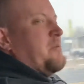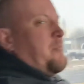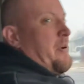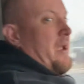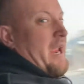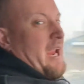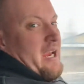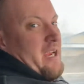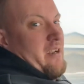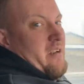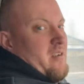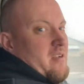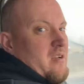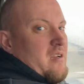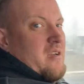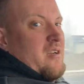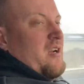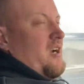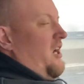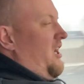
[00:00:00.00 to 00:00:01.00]
a pain.
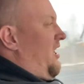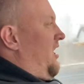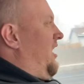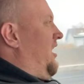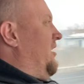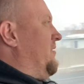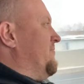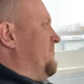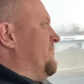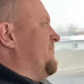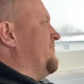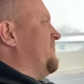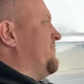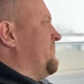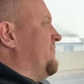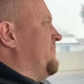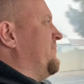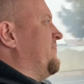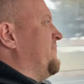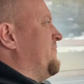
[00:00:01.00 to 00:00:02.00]
I
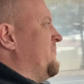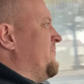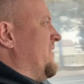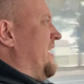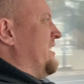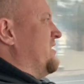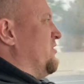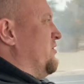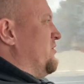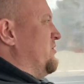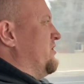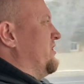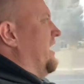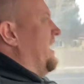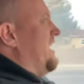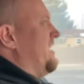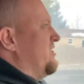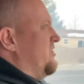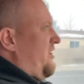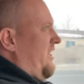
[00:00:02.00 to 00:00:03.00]
told you
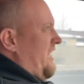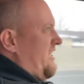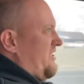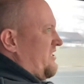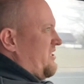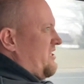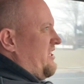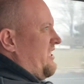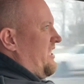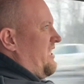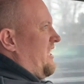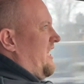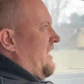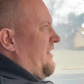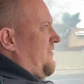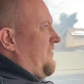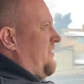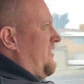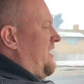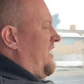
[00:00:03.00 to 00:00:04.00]
guys you had to clean
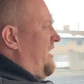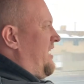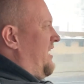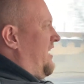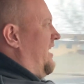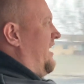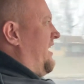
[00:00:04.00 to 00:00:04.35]
off the